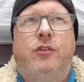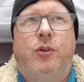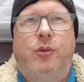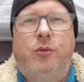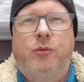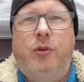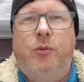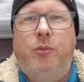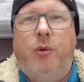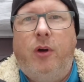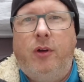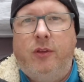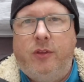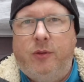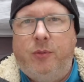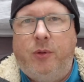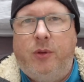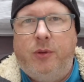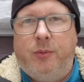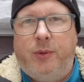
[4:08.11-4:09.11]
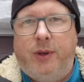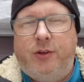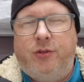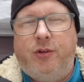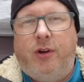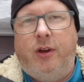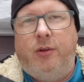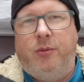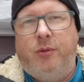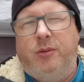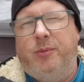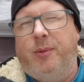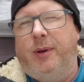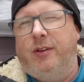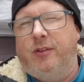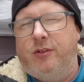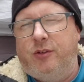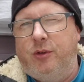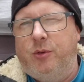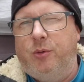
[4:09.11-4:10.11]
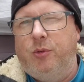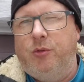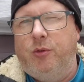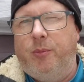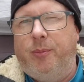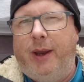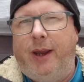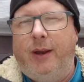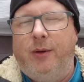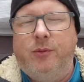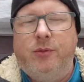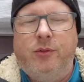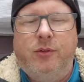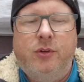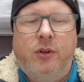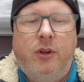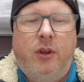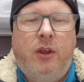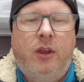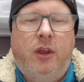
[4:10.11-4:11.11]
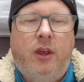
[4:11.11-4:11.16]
200 watt, the one that we tried, was about £200.